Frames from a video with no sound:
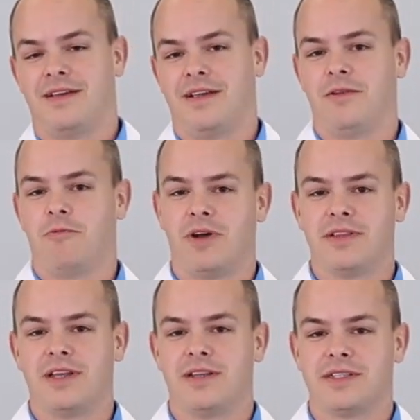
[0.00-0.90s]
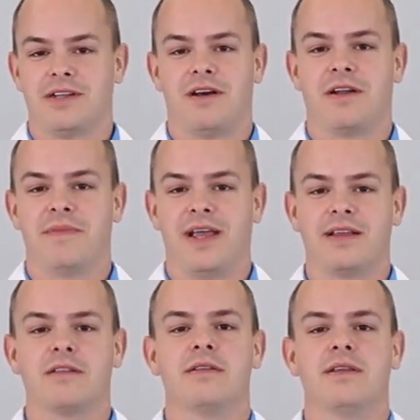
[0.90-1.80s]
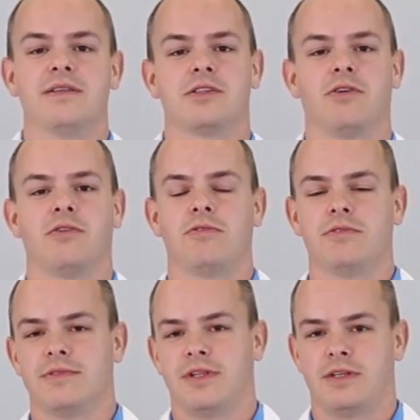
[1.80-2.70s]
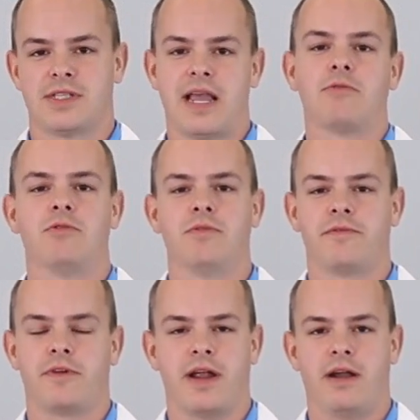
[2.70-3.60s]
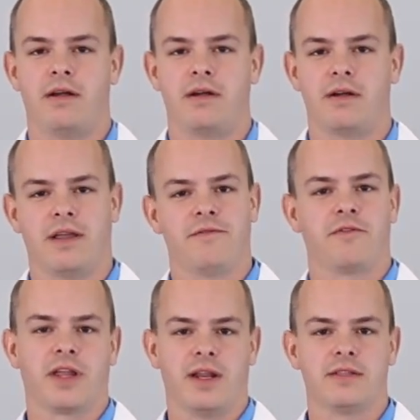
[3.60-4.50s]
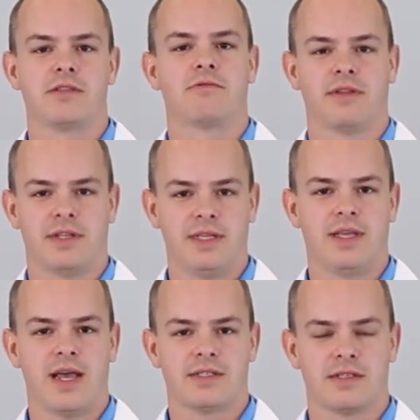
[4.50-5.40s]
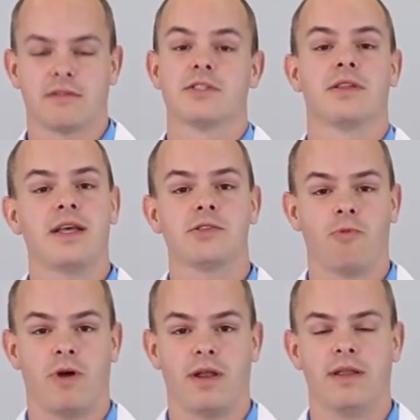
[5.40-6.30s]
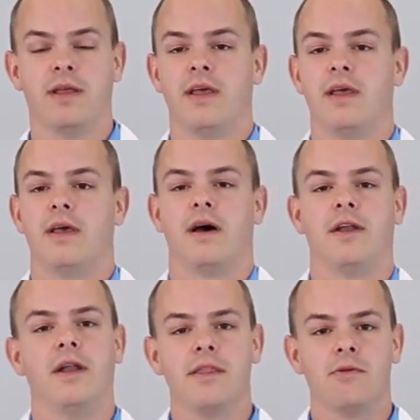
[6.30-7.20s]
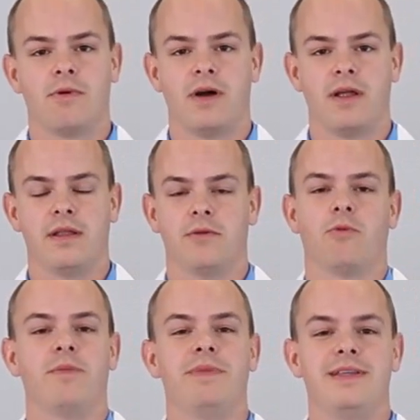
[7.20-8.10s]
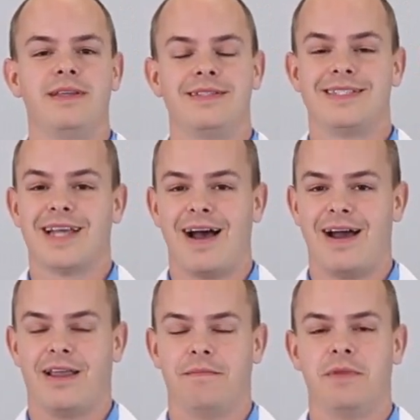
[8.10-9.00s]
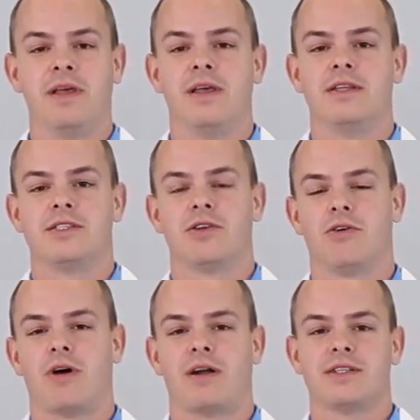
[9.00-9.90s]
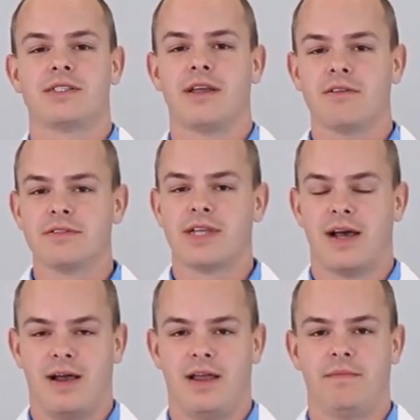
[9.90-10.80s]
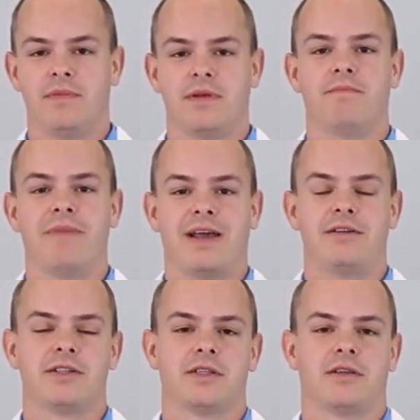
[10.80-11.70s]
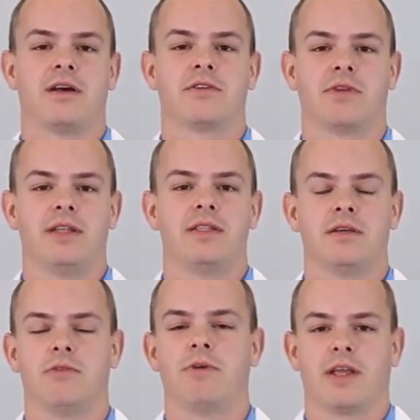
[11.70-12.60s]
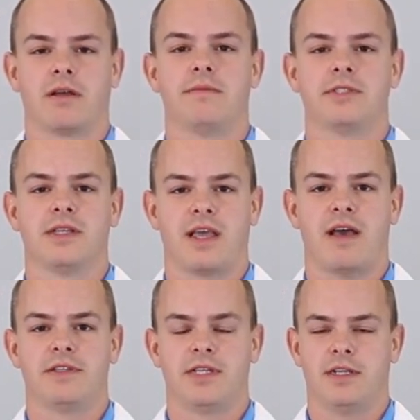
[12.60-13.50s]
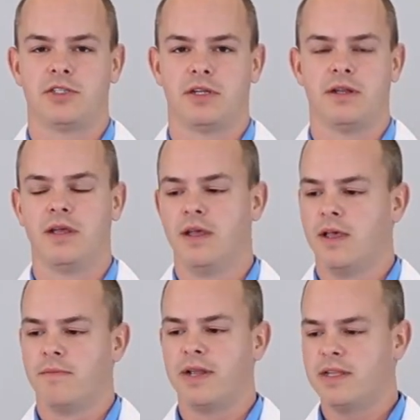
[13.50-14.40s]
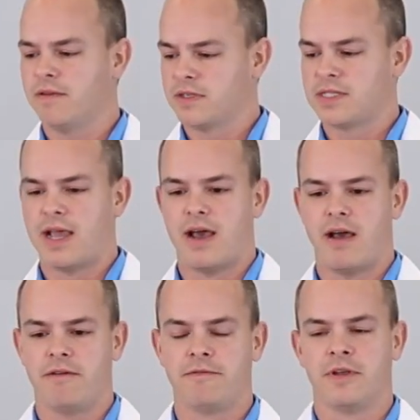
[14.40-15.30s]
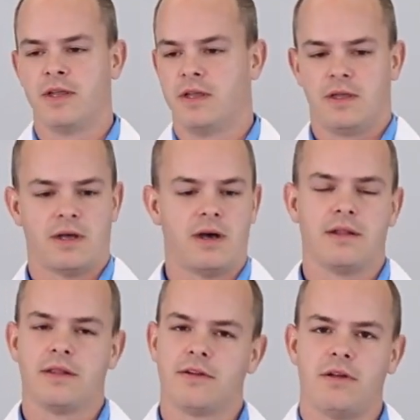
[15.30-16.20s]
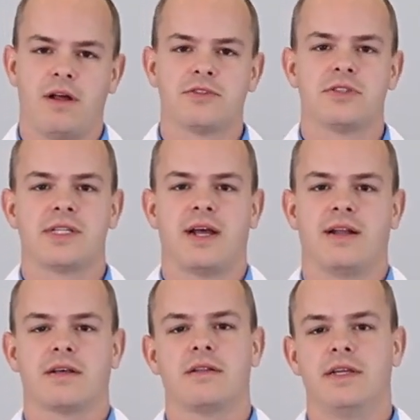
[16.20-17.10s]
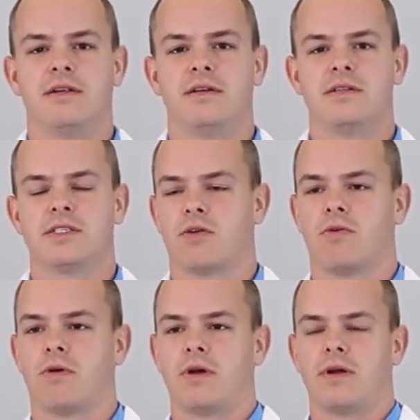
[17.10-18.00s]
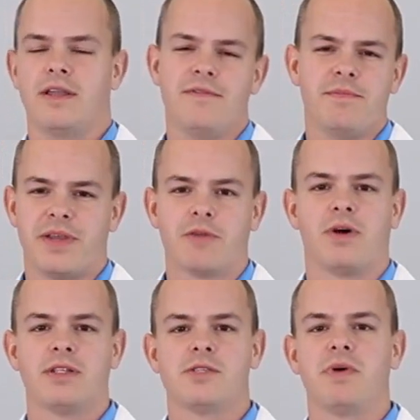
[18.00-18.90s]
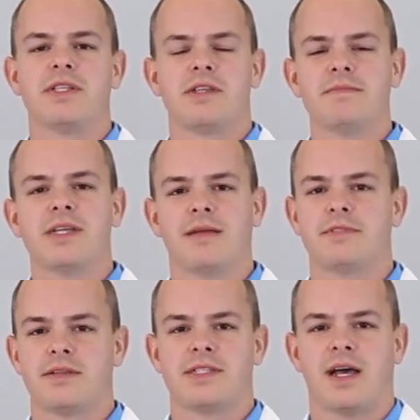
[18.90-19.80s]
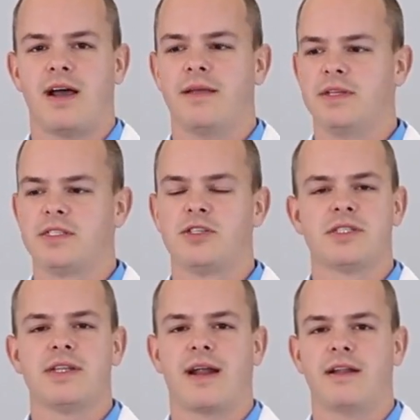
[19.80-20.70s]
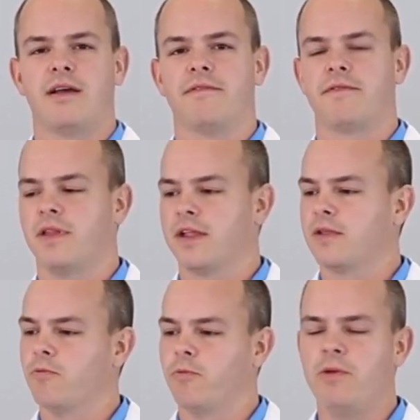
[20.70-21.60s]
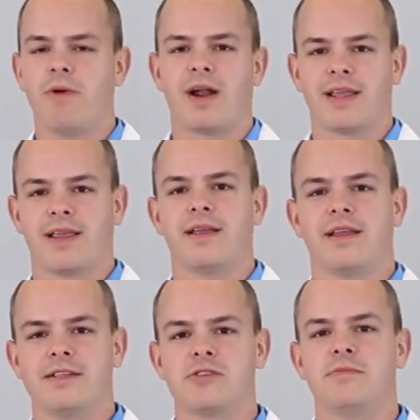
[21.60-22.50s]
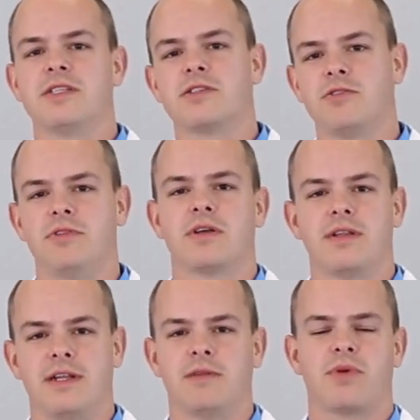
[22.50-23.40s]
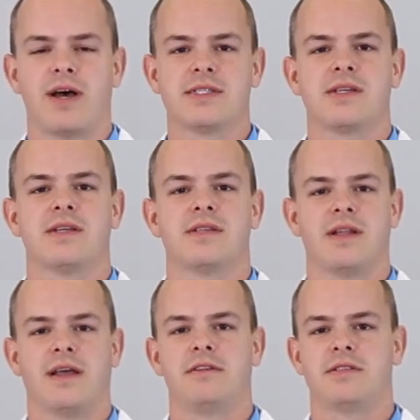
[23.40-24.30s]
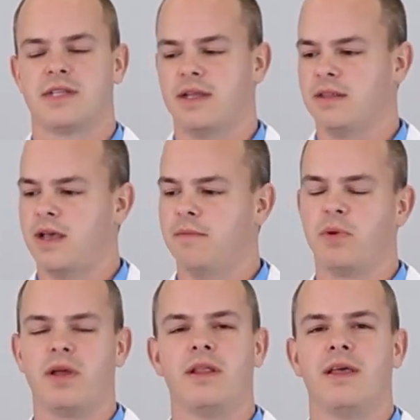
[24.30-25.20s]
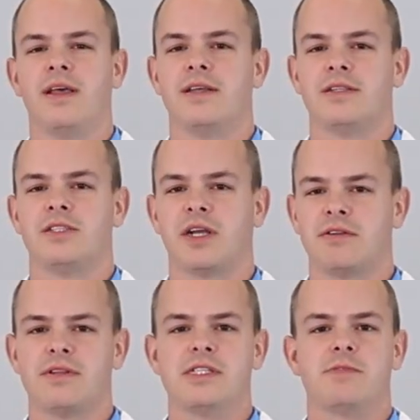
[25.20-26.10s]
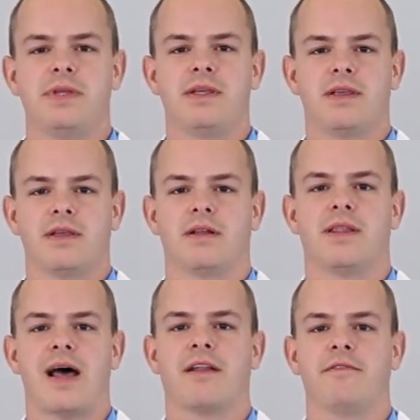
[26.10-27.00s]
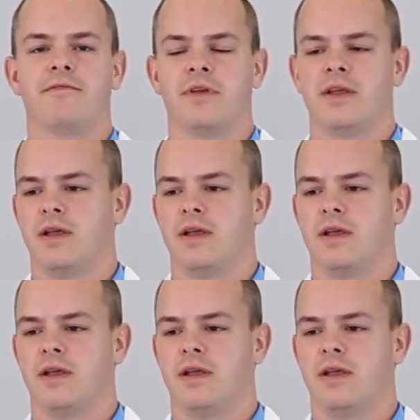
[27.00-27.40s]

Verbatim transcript: and one that does it automatically. So there's that room for error in forgetting to run the degas cycle. So that's one. Another one would be time. So our cycle time matters a great deal when it comes to cavitation. Many of us have Uh, little ultrasonic cleaners or even big ones, but sometimes the time is just not enough. Like, we want to get instruments through the cleaning process, and I understand that, but generally speaking, a lot of